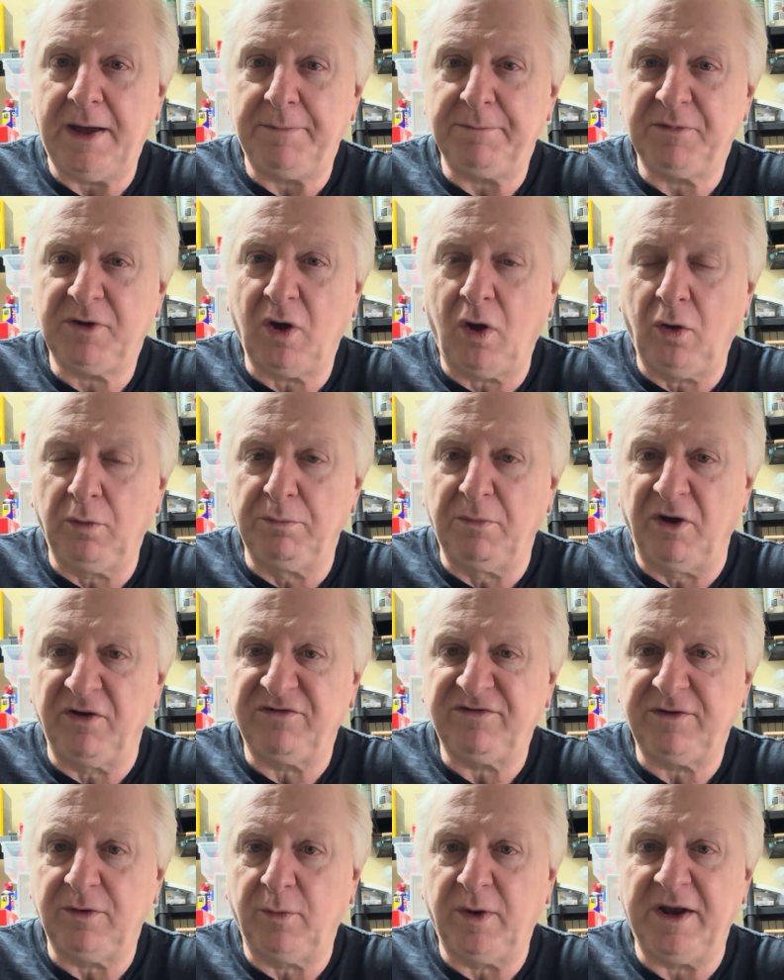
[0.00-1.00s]
Gold
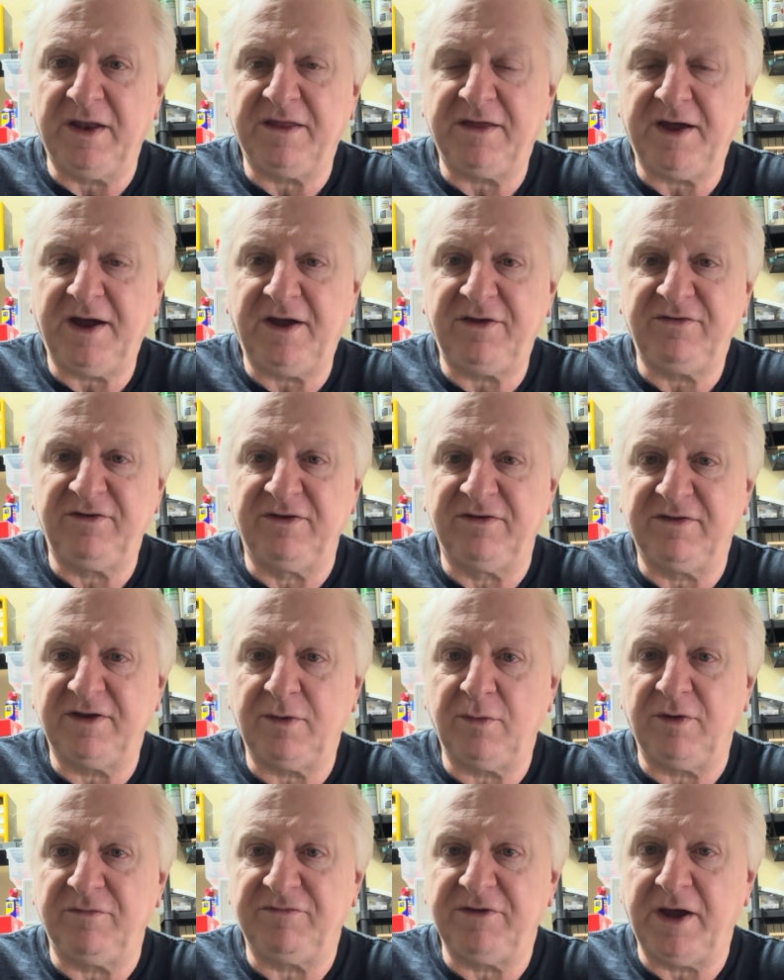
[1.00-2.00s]
Monster 1000s that
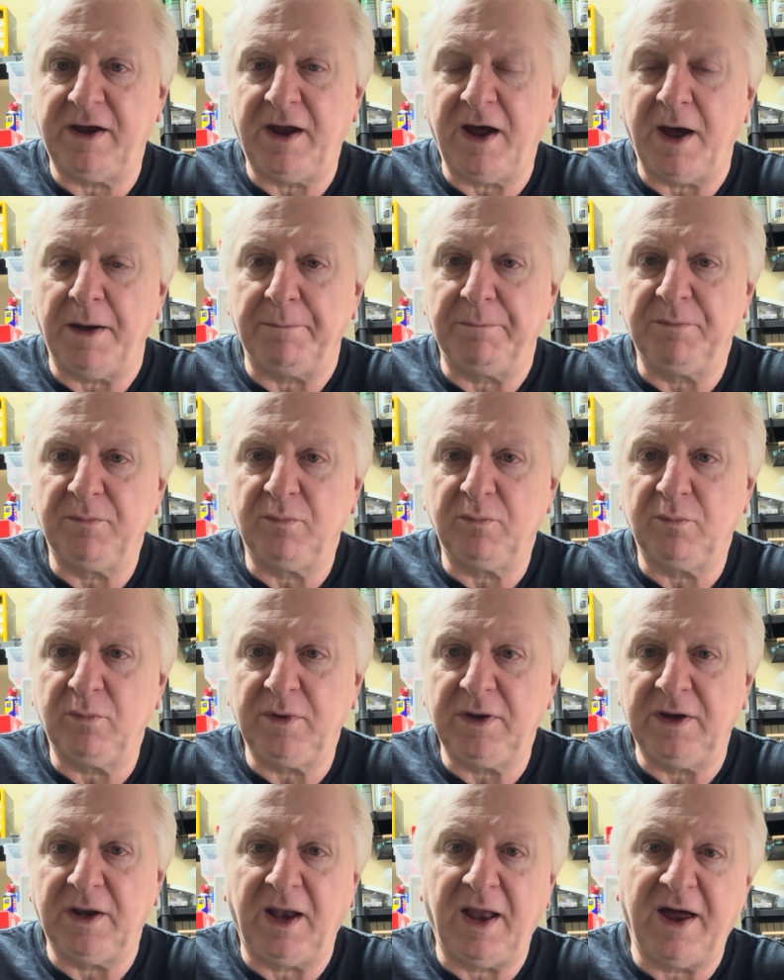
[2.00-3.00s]
we've done up
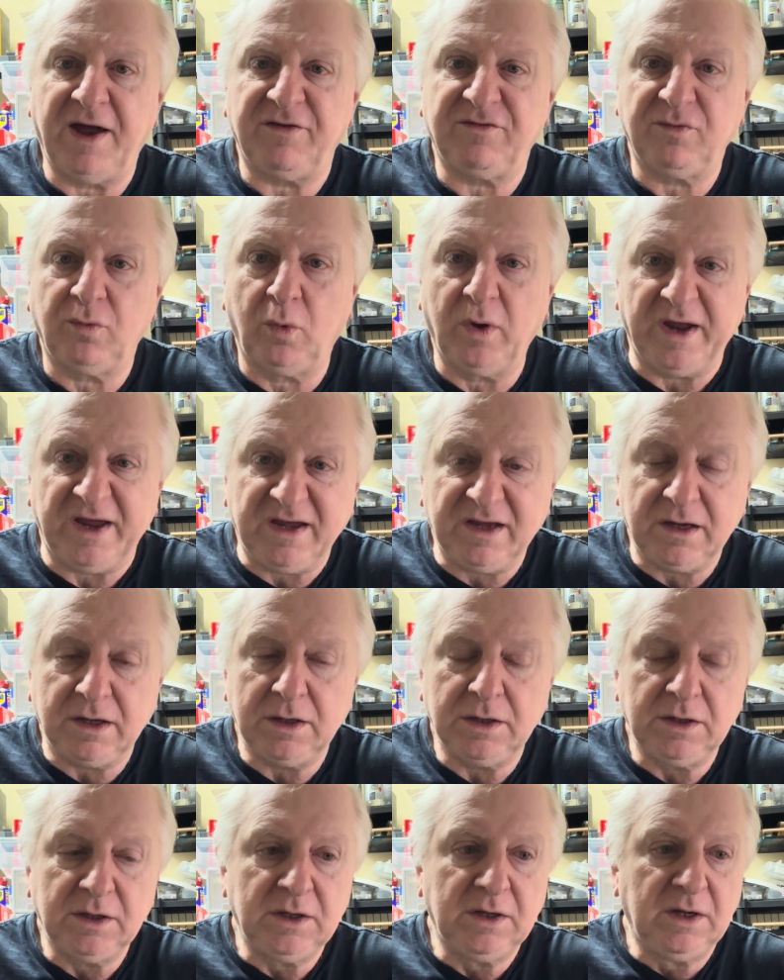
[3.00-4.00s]
in the last week.
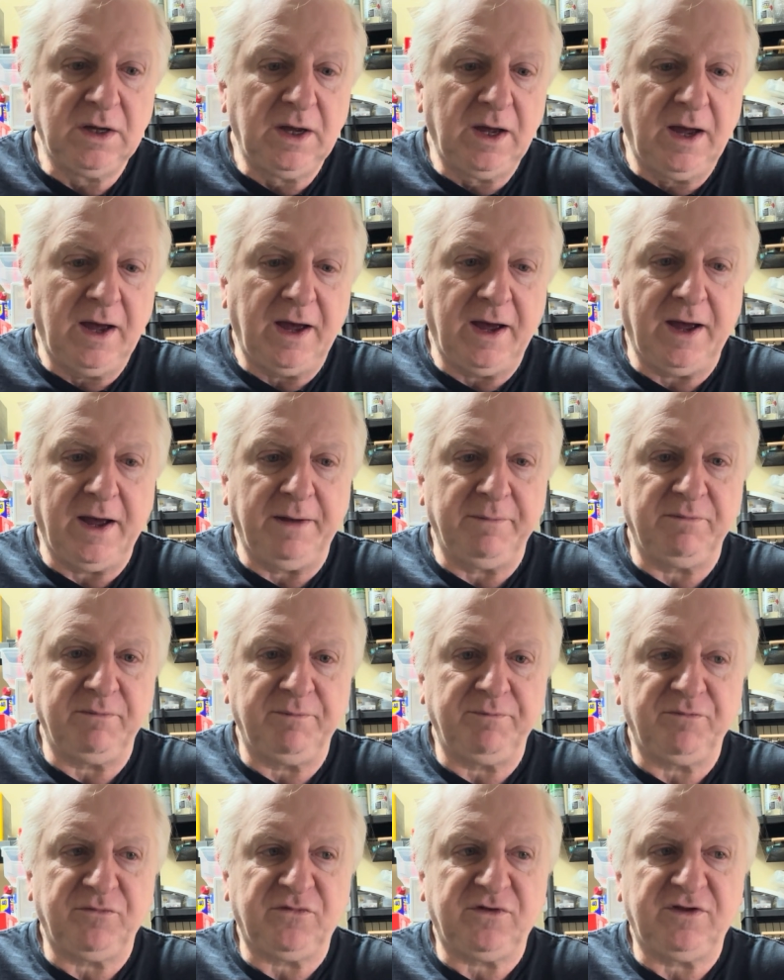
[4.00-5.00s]
To
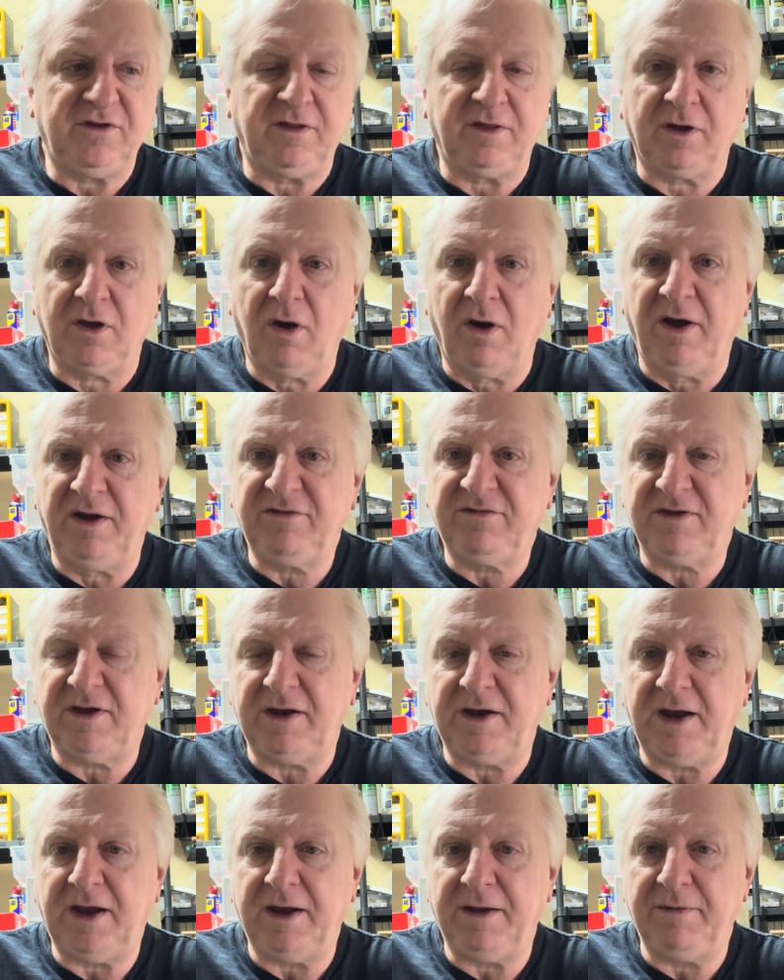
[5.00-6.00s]
the guys
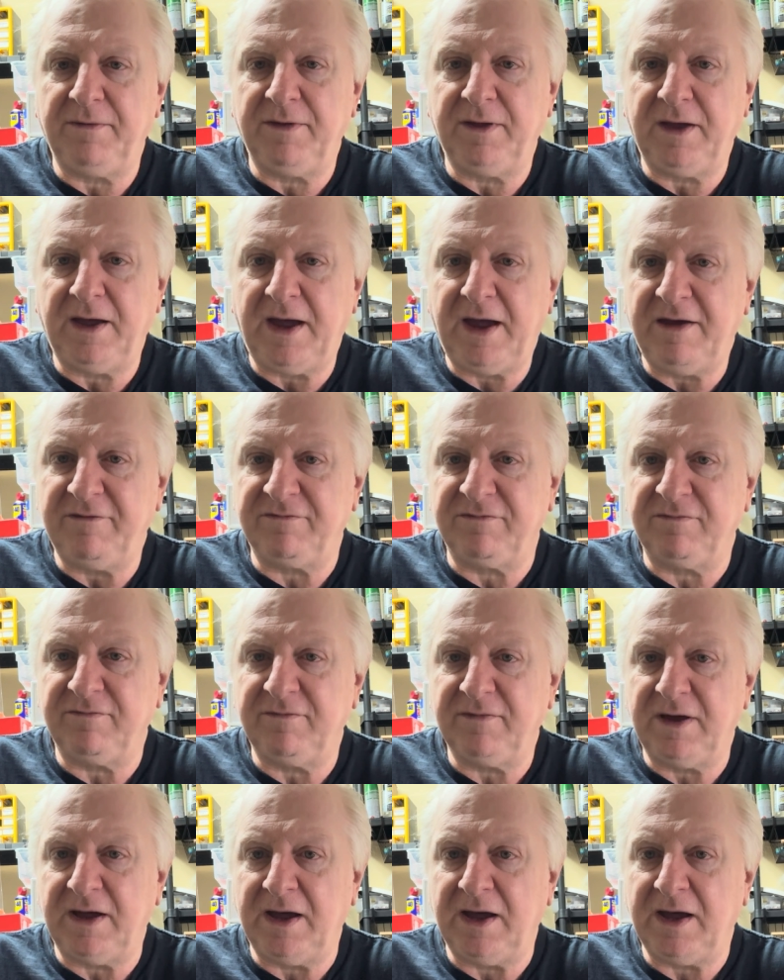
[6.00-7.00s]
that have
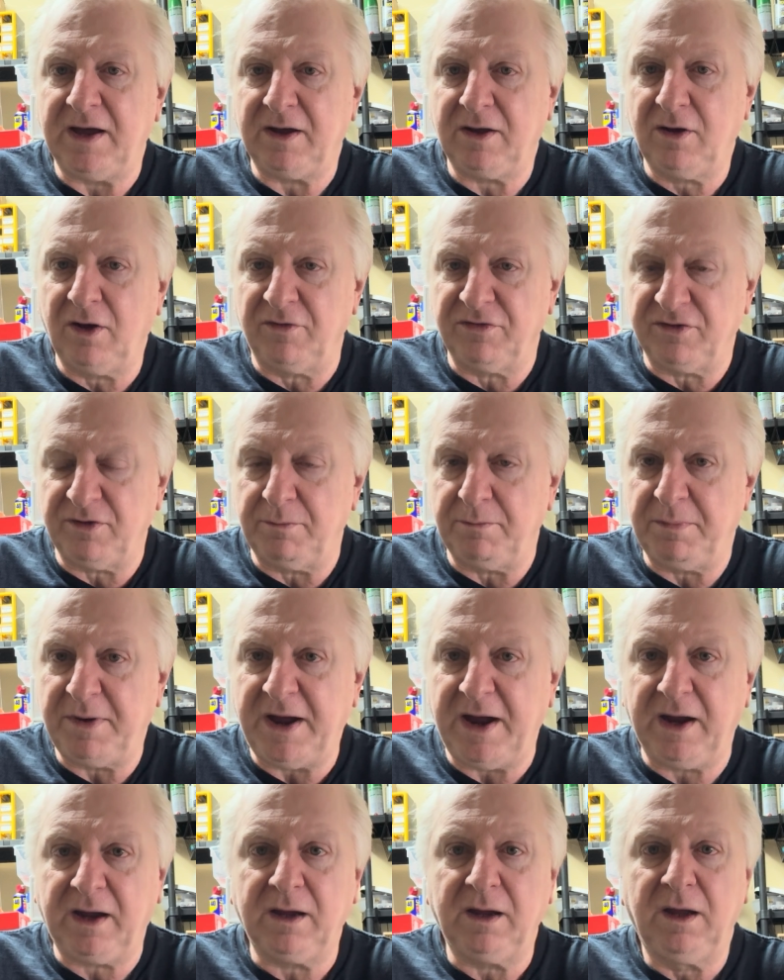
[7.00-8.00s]
got them
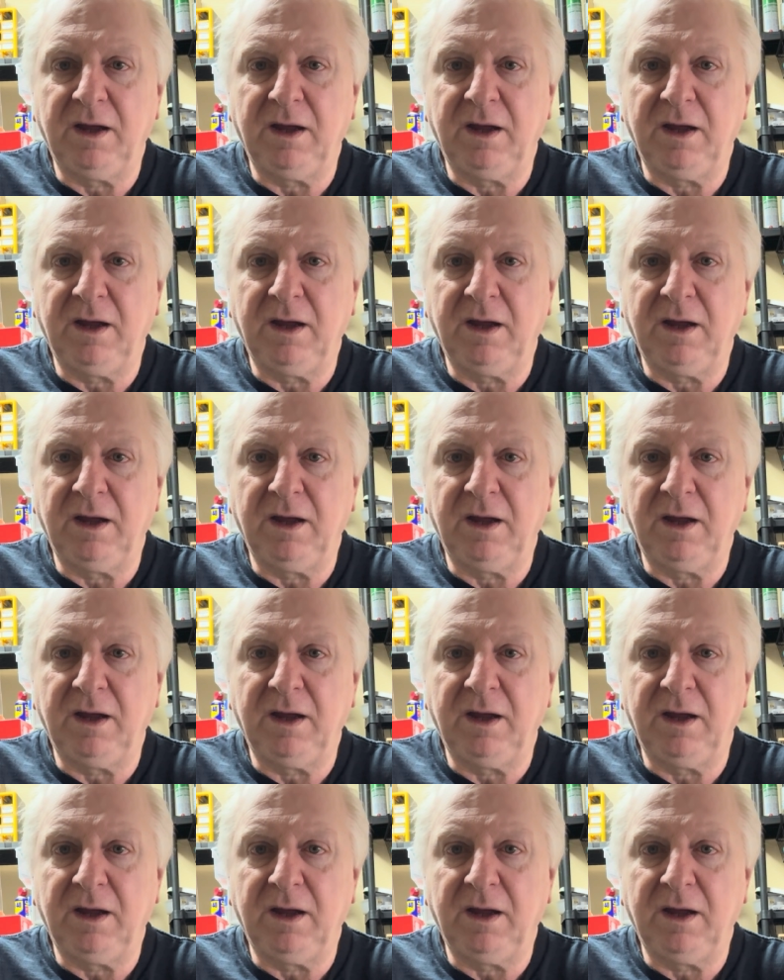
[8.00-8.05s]
back,